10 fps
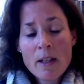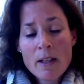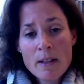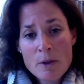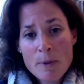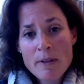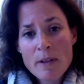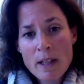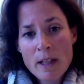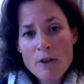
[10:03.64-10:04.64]
This
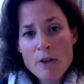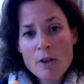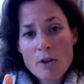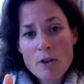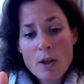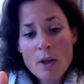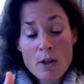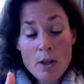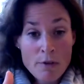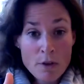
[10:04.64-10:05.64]
methylation
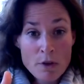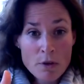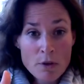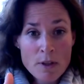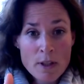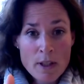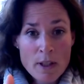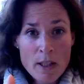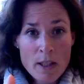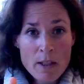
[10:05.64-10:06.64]
covers your
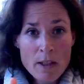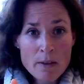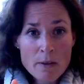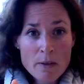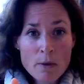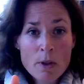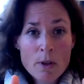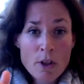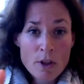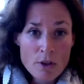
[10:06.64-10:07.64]
DNA or
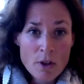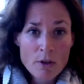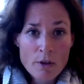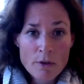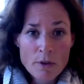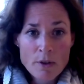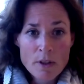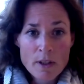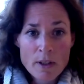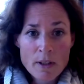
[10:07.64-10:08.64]
does not cover your
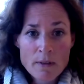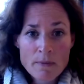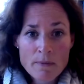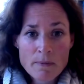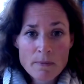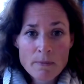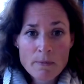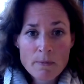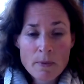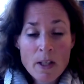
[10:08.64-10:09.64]
DNA.
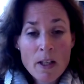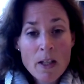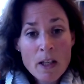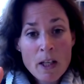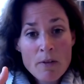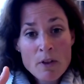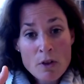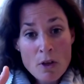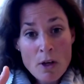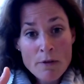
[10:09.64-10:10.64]
If it's
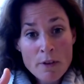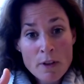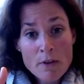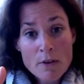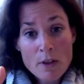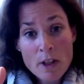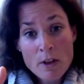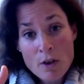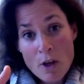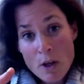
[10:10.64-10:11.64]
covered,
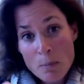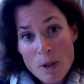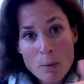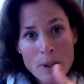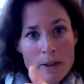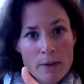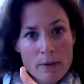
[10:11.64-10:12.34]
it can't be read.